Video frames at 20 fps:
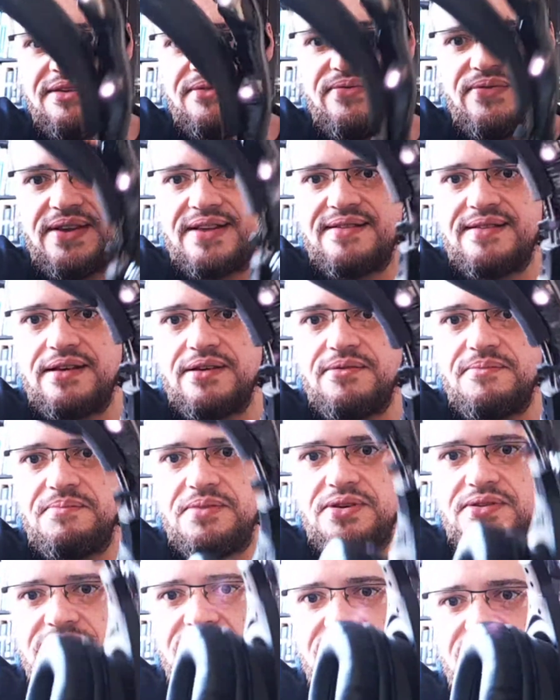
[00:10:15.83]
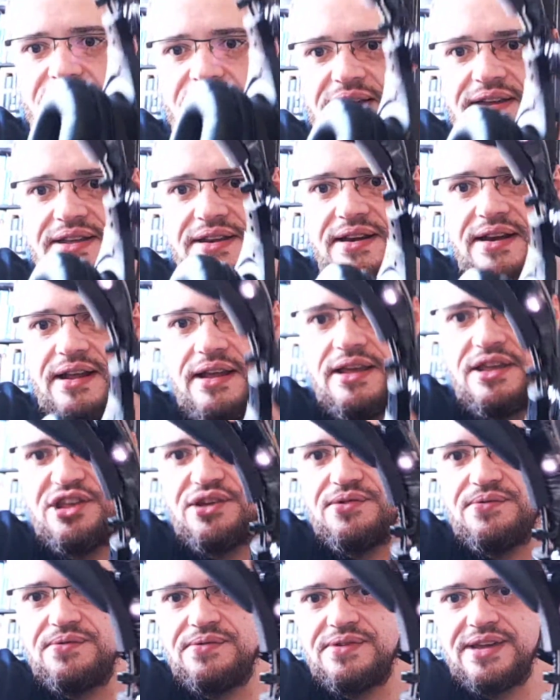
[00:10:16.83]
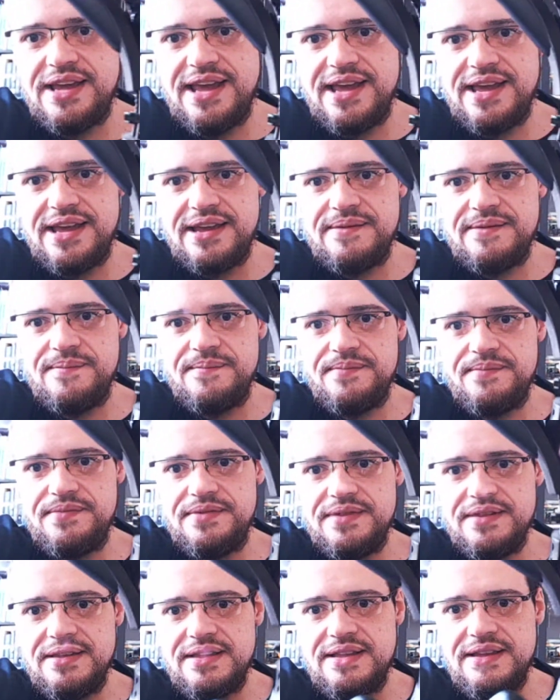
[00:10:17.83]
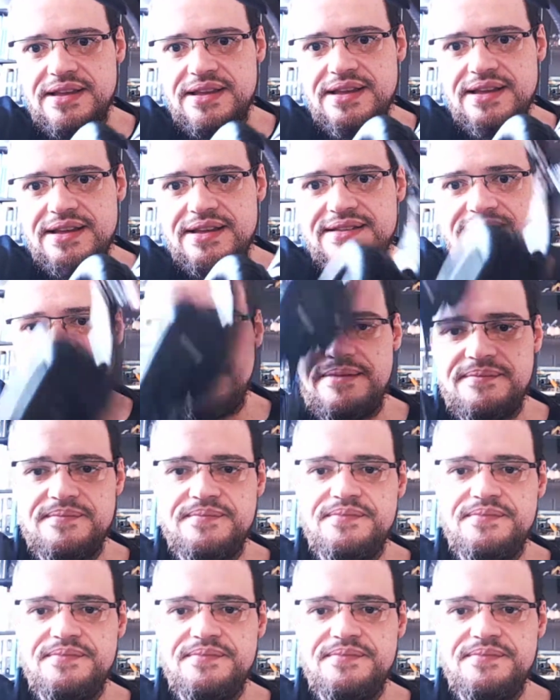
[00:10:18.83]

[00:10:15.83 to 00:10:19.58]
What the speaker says: fixing computers back in the UK. See,